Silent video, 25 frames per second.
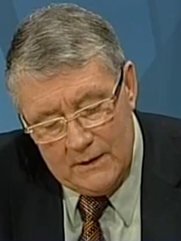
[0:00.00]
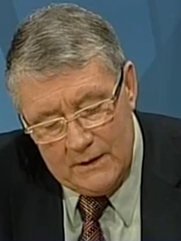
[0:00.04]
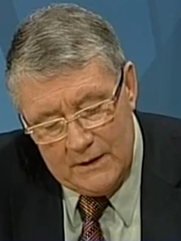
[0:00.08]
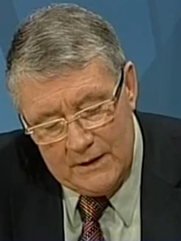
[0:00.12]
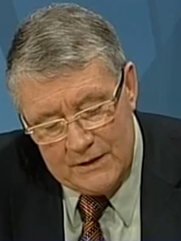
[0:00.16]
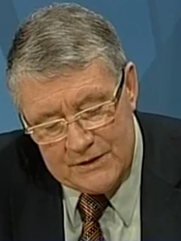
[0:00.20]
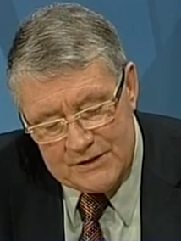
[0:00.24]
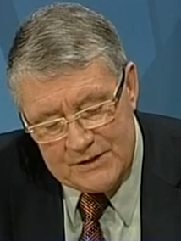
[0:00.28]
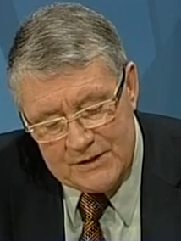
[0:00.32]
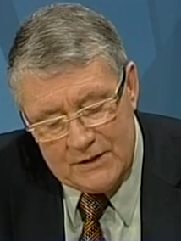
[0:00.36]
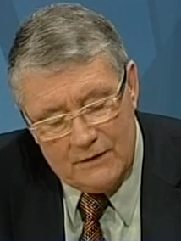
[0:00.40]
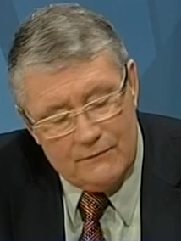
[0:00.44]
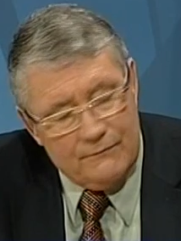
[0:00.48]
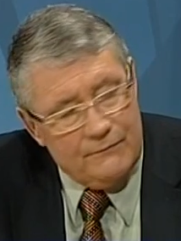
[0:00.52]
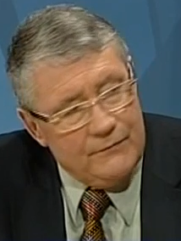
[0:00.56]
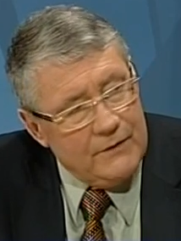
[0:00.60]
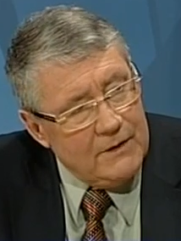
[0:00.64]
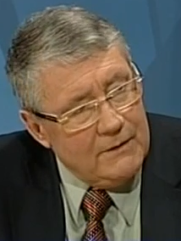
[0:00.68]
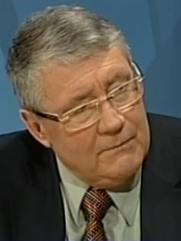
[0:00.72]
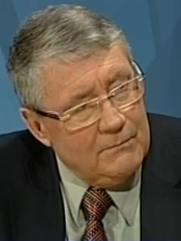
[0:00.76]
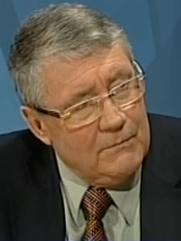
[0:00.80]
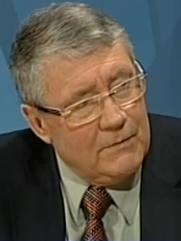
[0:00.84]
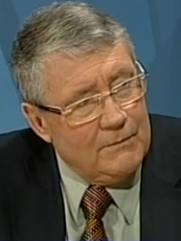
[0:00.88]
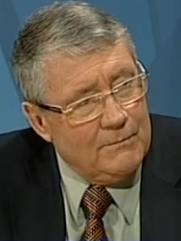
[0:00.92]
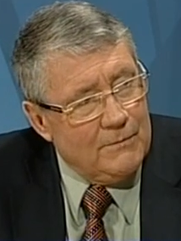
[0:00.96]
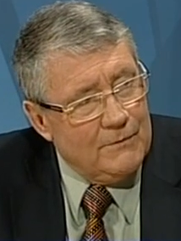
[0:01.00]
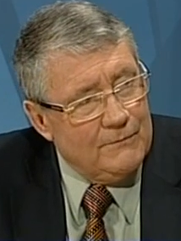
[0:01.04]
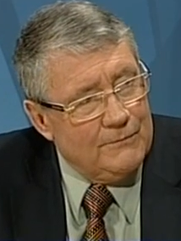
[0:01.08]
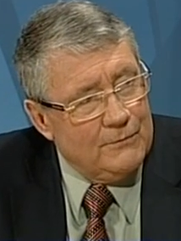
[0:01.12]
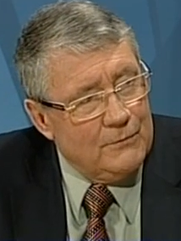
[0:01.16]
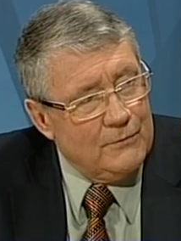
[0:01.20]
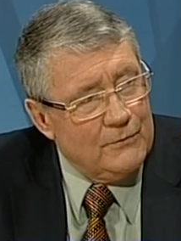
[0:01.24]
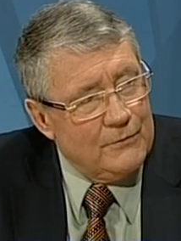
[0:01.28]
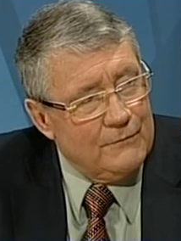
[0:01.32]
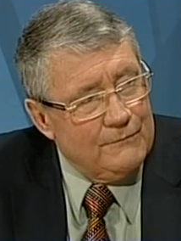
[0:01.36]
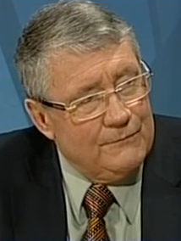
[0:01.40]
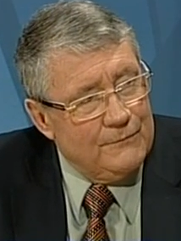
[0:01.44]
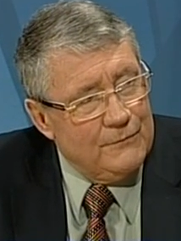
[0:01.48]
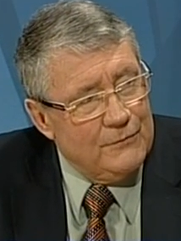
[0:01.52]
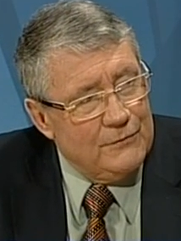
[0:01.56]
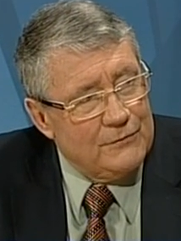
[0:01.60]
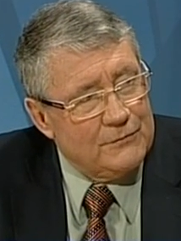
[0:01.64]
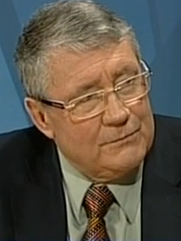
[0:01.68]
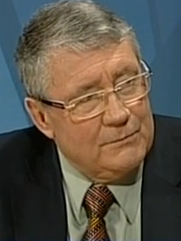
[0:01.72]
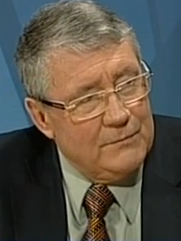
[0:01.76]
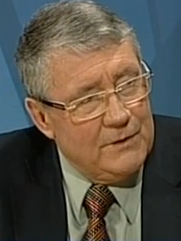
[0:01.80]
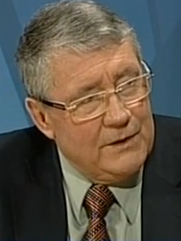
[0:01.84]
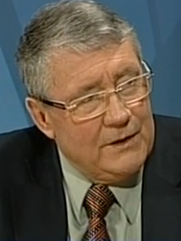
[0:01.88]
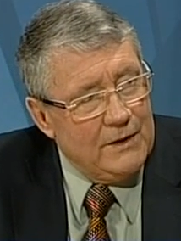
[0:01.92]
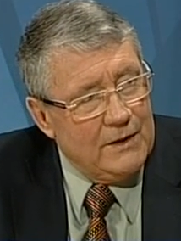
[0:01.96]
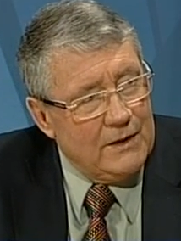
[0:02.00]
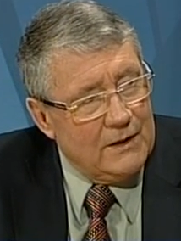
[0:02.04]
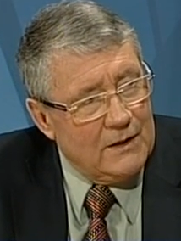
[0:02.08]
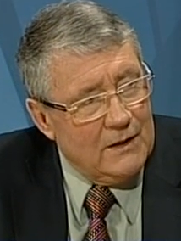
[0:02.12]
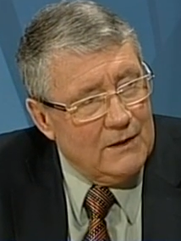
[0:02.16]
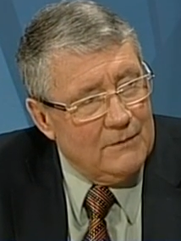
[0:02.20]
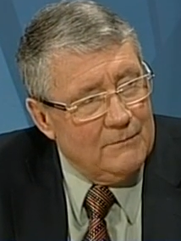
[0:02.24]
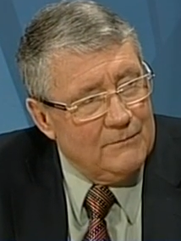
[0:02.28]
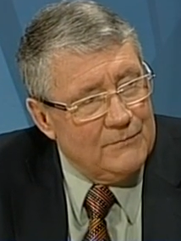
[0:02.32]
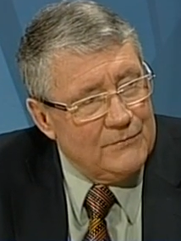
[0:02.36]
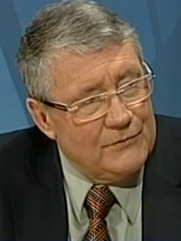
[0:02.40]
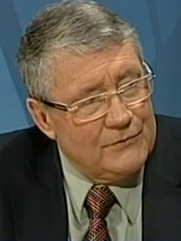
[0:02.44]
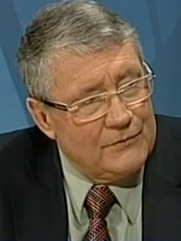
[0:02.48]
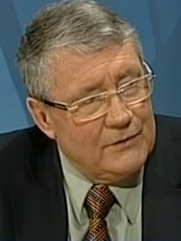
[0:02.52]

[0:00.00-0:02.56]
it's November before the first meeting comes.